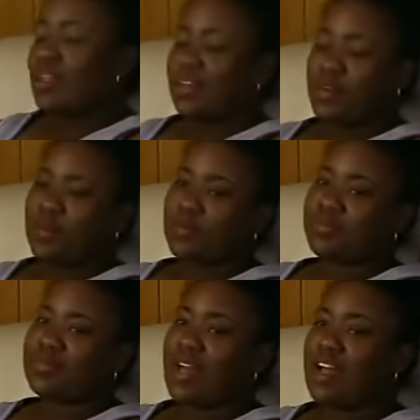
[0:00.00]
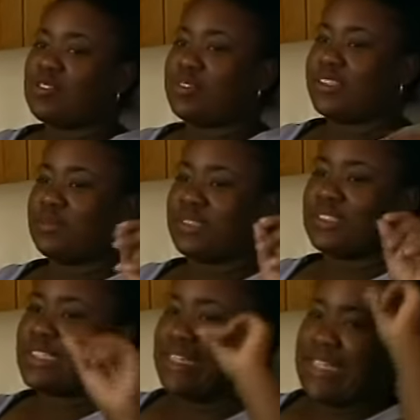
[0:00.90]
No, I treat them just
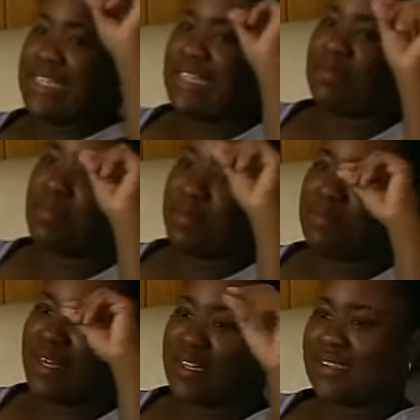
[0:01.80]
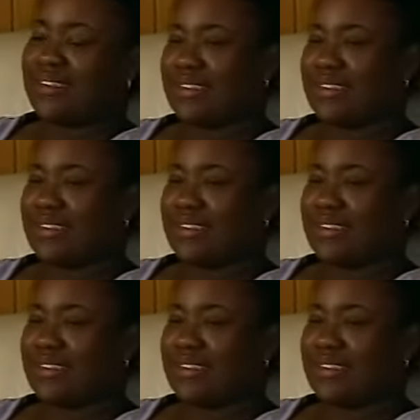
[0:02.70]
a little bit better